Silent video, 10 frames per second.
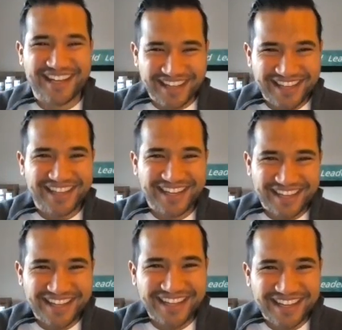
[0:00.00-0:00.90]

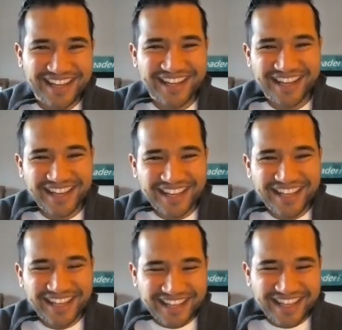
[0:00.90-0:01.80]

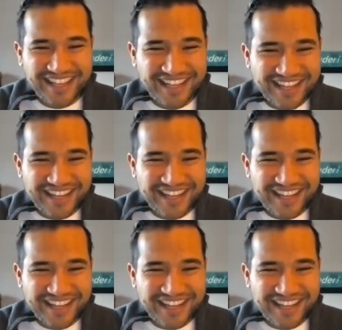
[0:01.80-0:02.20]
This person isn't speaking.